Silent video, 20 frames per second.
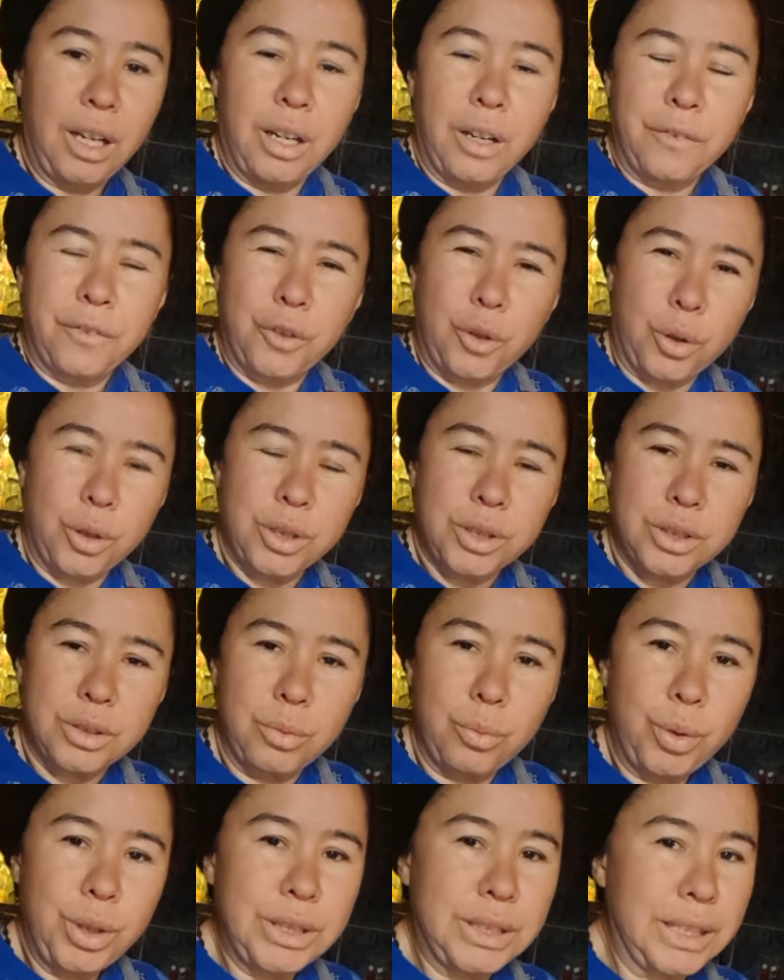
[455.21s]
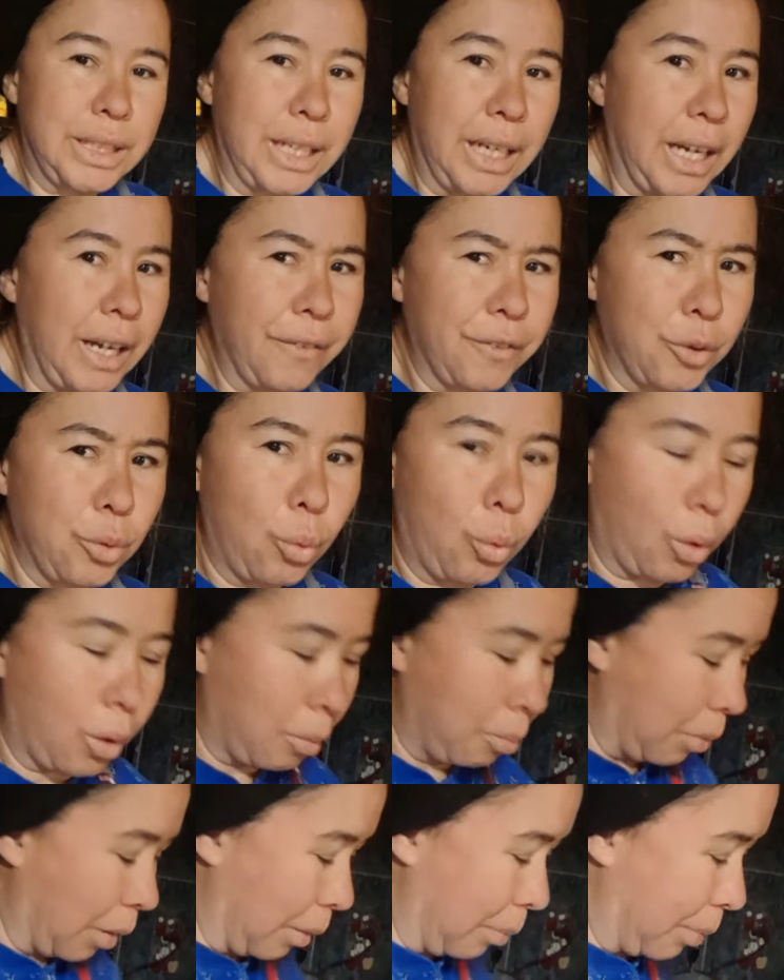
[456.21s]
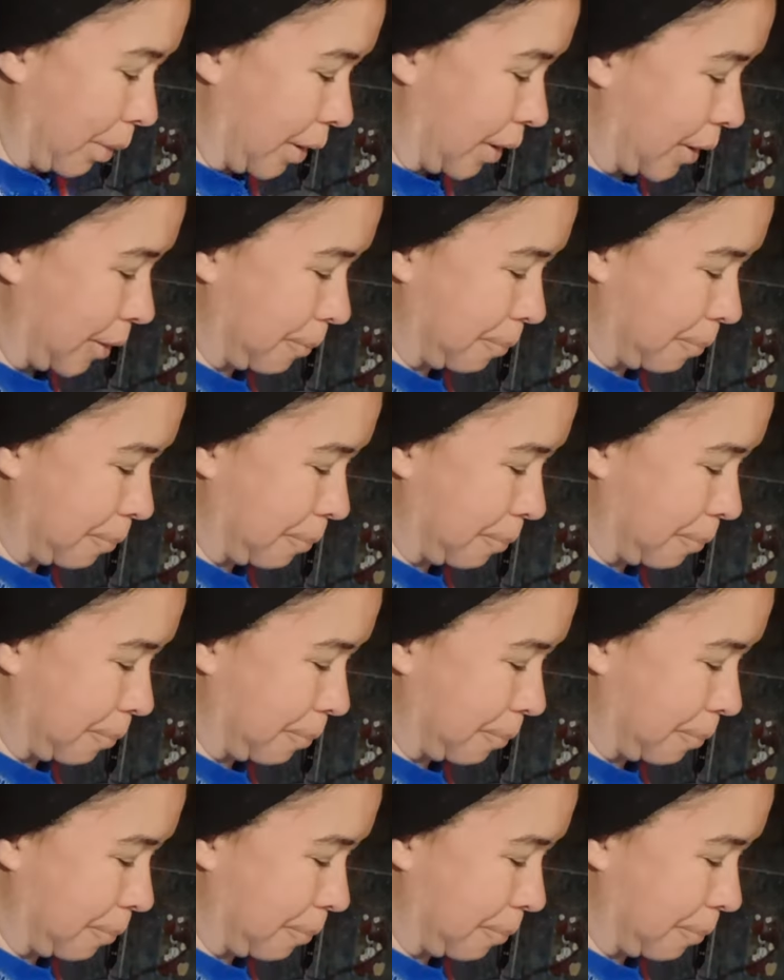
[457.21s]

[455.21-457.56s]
Of course, we didn't have to warm up